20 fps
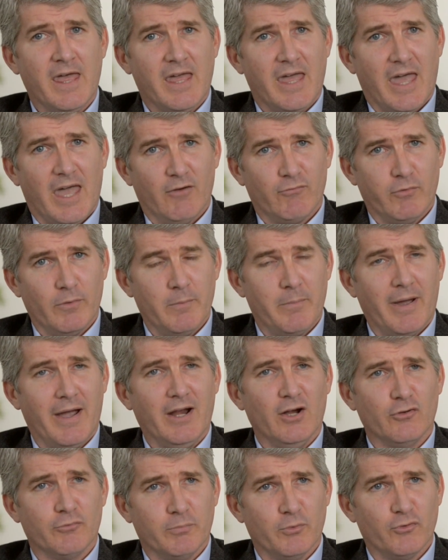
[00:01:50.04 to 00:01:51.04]
and from the
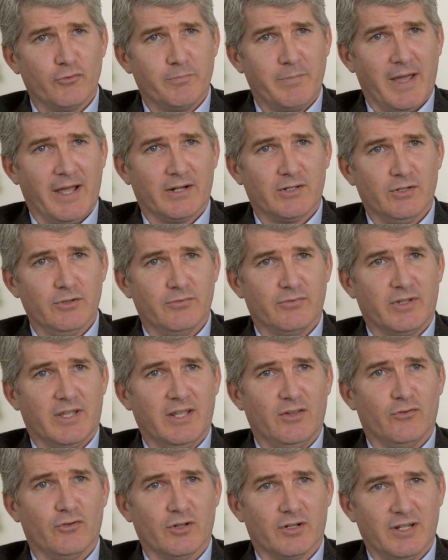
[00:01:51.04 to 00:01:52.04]
buyer's perspective
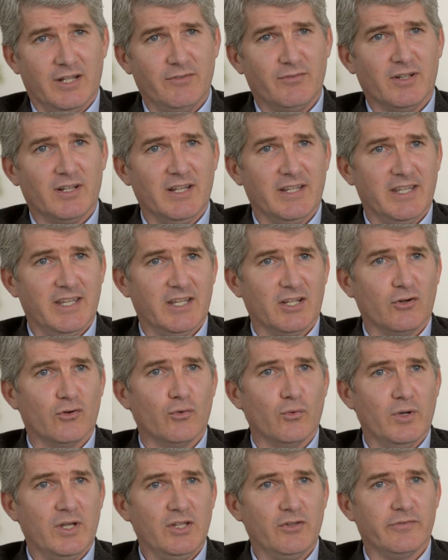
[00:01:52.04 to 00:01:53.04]
can significantly
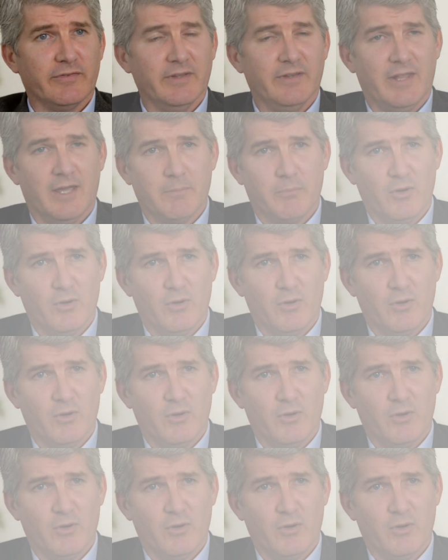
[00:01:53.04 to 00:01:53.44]
increase the net